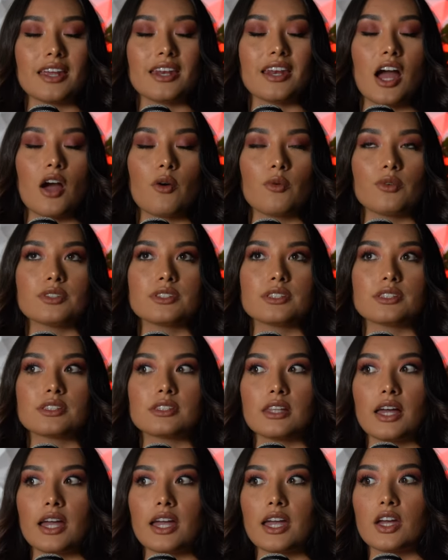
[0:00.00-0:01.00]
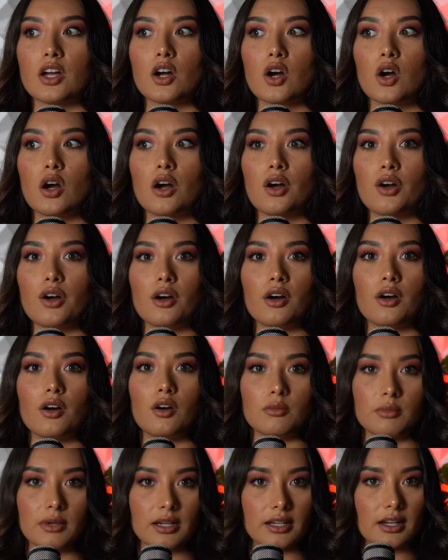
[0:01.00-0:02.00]
and I was like,
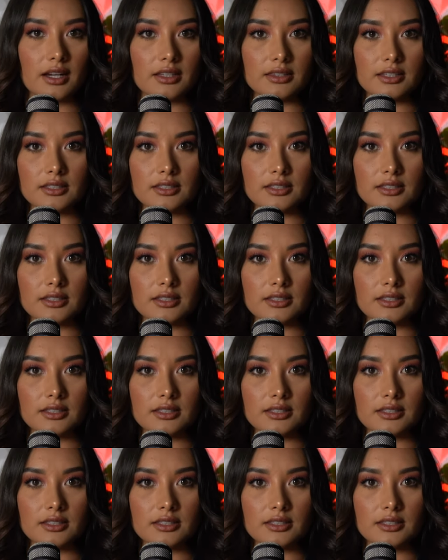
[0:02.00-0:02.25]
oh my god,